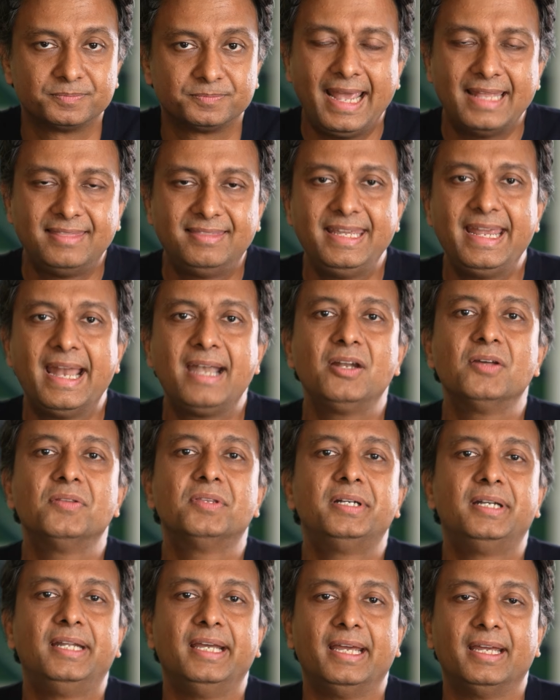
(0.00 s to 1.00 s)
At the end of
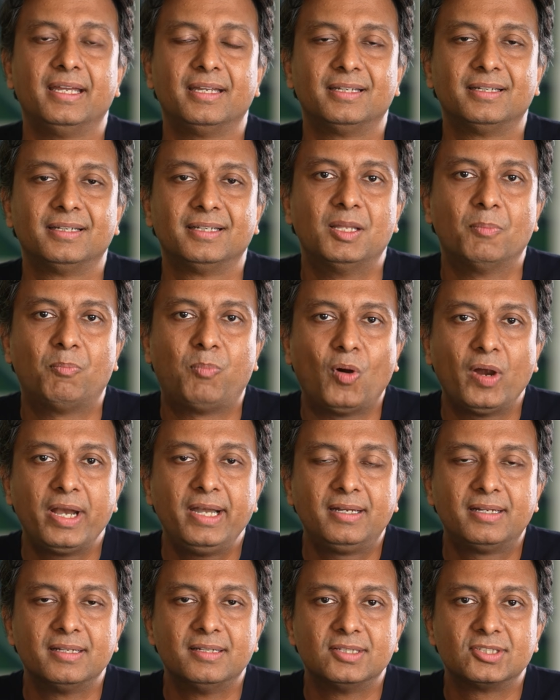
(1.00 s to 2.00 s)
the day, the
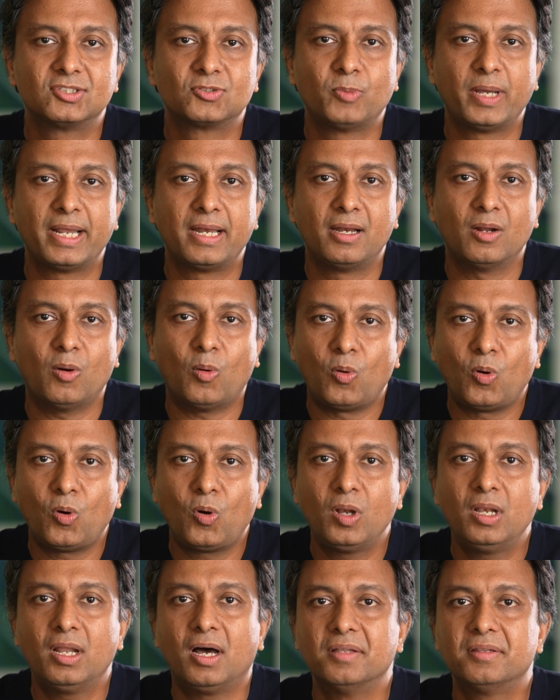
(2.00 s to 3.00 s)
point is when
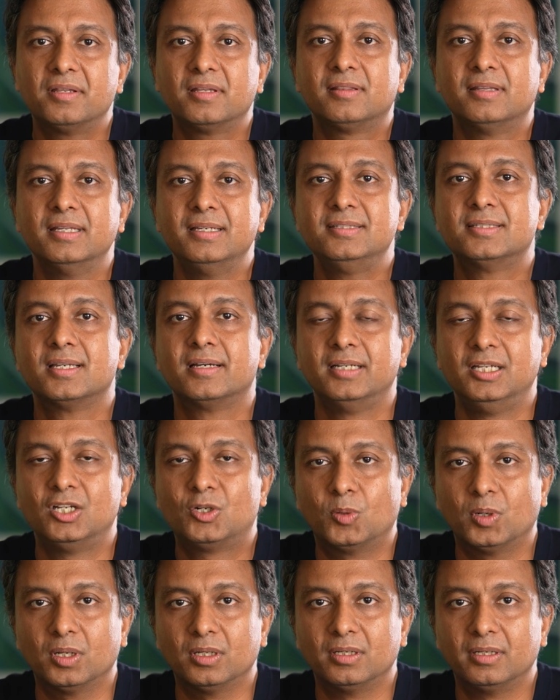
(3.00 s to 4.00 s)
all other things are
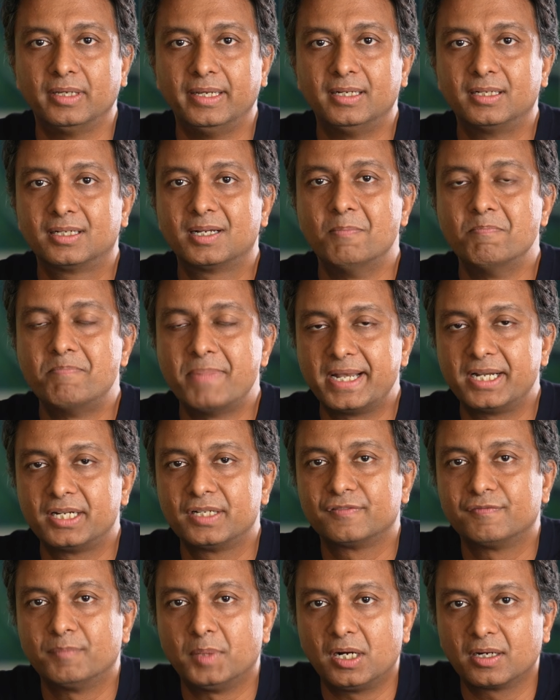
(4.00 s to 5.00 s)
equal in a
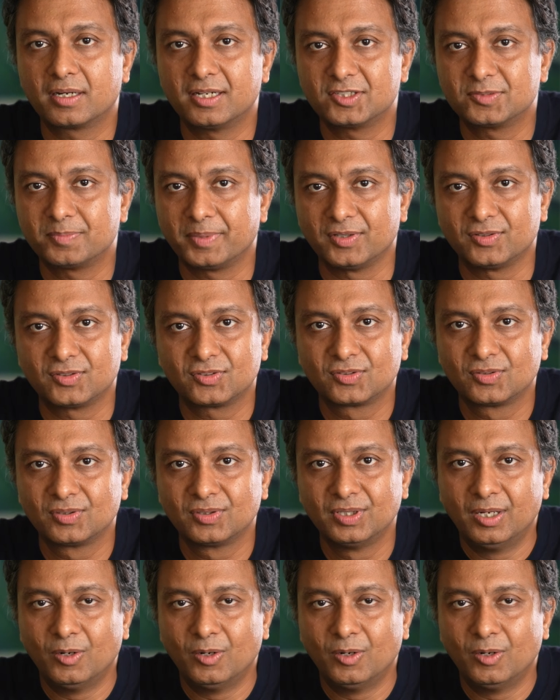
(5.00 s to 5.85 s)
competitive market space,